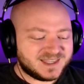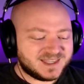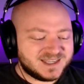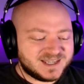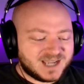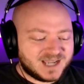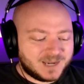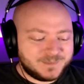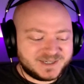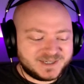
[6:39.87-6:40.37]

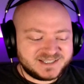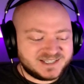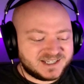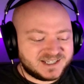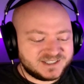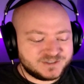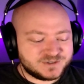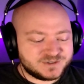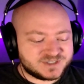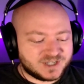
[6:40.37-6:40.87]
I might
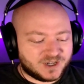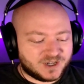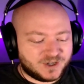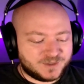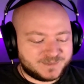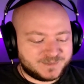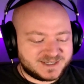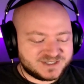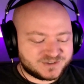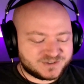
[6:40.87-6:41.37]
not use
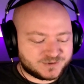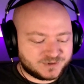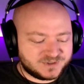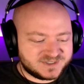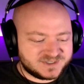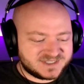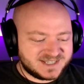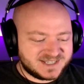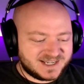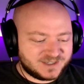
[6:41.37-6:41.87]
all my
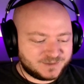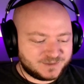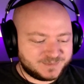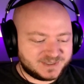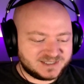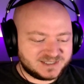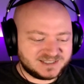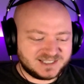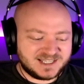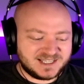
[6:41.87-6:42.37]
scrolls now,
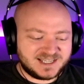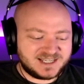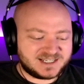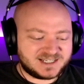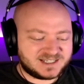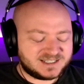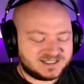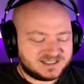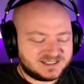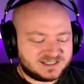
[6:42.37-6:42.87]
but
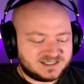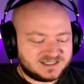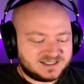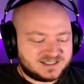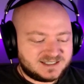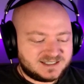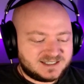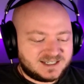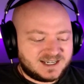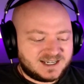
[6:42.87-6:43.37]
like,
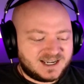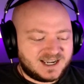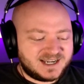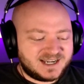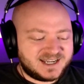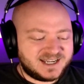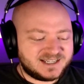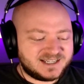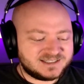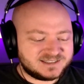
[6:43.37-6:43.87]
I
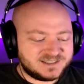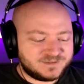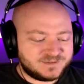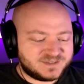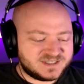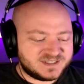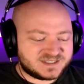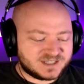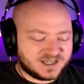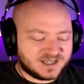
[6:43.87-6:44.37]
can't leave
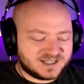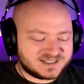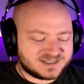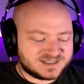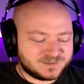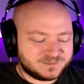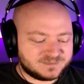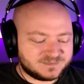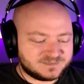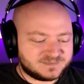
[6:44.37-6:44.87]
these
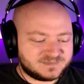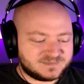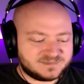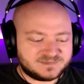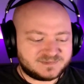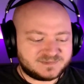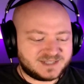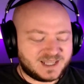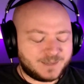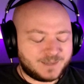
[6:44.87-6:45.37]
awesome
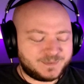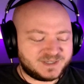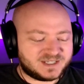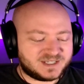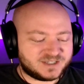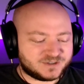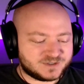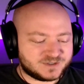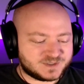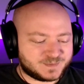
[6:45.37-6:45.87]
epic
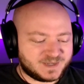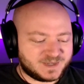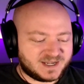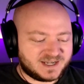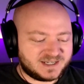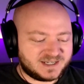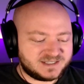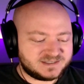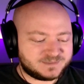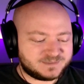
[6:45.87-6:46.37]
heroes
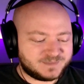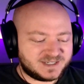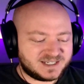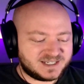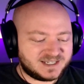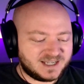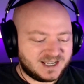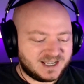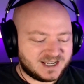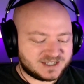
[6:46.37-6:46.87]
behind. My
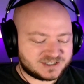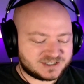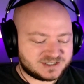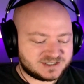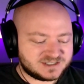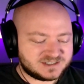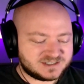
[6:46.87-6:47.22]
gosh.